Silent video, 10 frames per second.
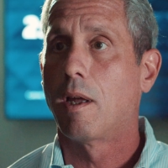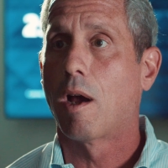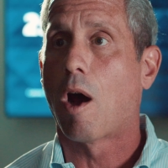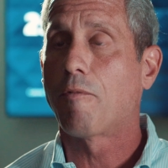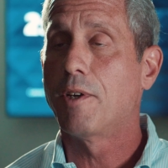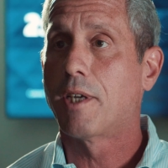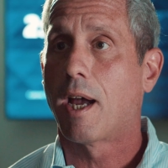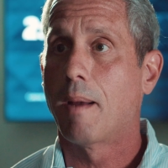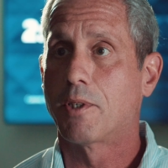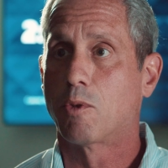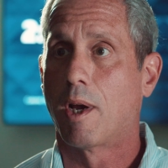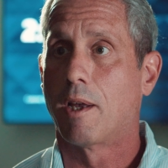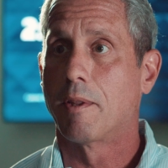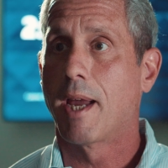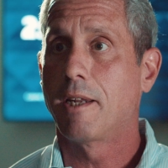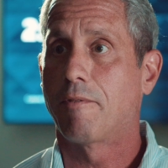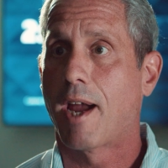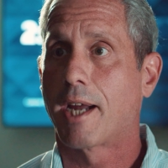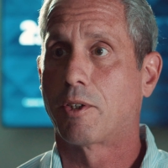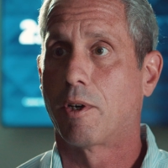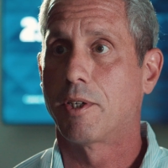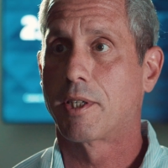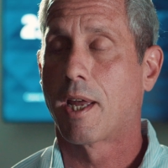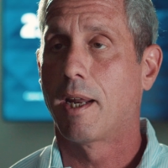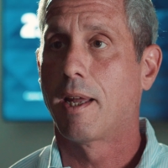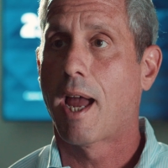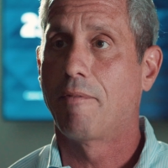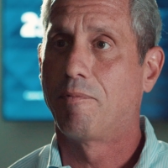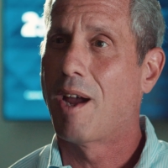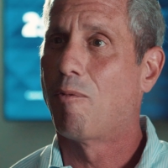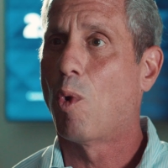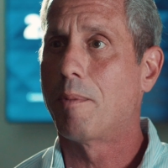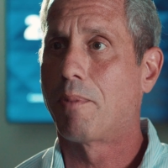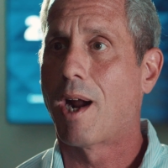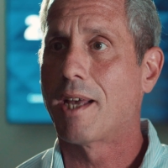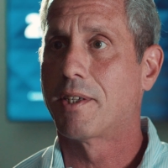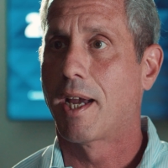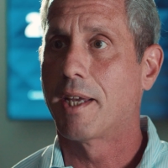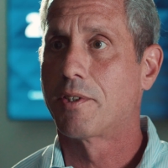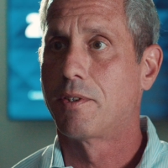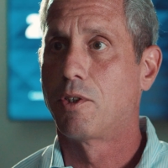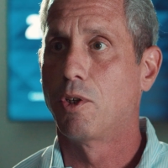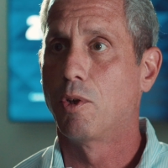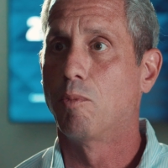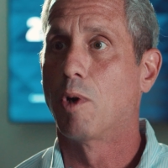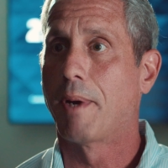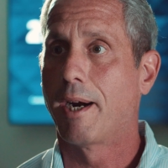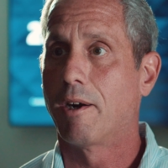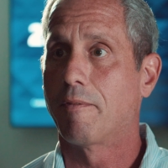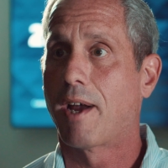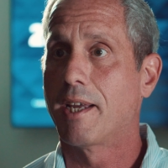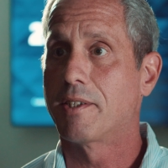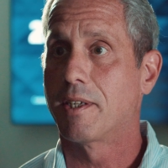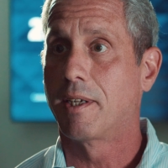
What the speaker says: Oftentimes as well, the manufacturers have one process to repair a device and